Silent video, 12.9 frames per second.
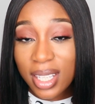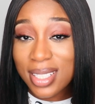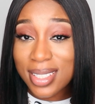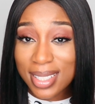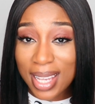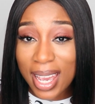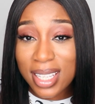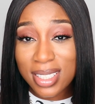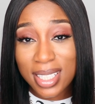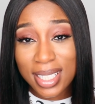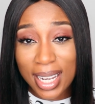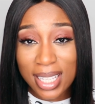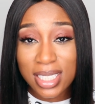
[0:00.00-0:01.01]
size, the
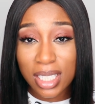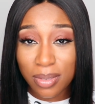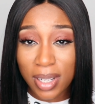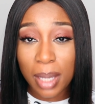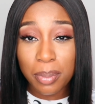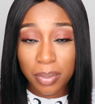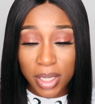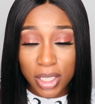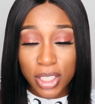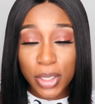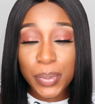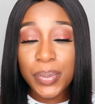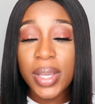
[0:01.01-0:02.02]
classic flap
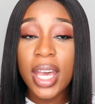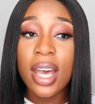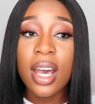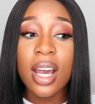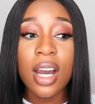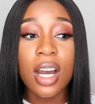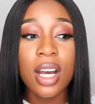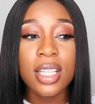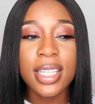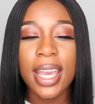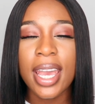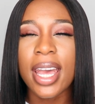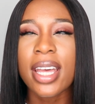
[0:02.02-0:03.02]
medium.
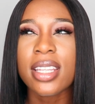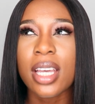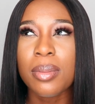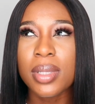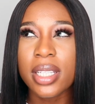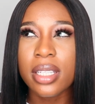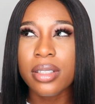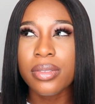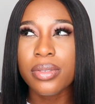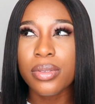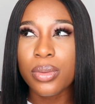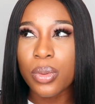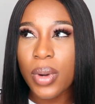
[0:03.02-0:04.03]
They had, I believe,
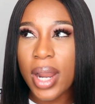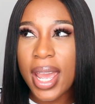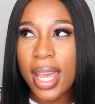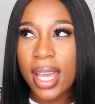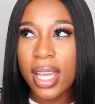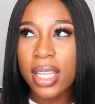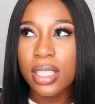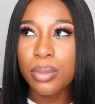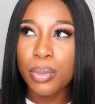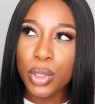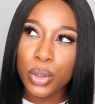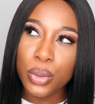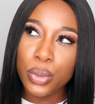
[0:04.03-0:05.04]
red,
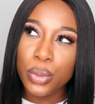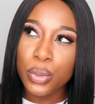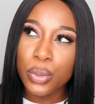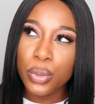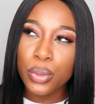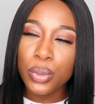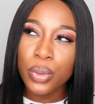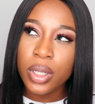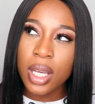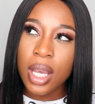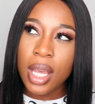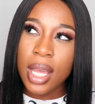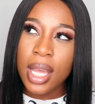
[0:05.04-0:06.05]
blue,
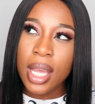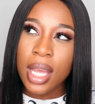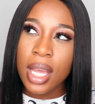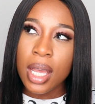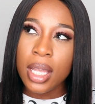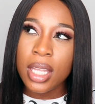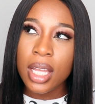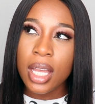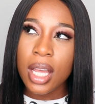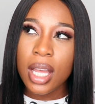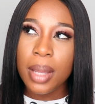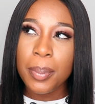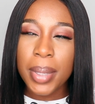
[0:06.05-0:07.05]

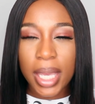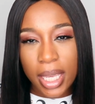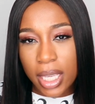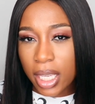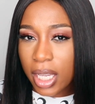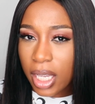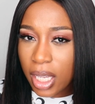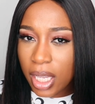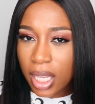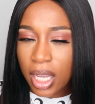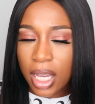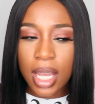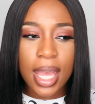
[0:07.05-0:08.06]
pink
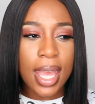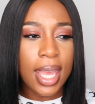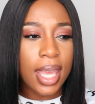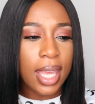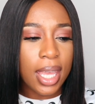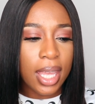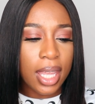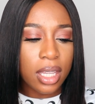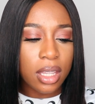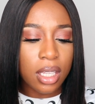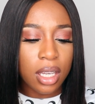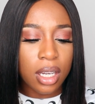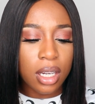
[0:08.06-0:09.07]

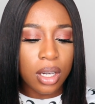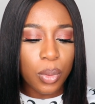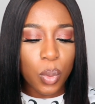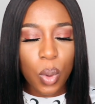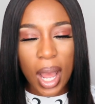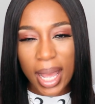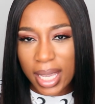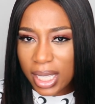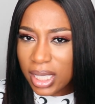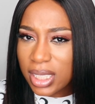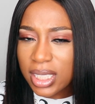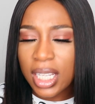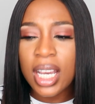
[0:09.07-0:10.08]
and
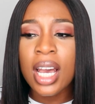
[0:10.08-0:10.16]
white.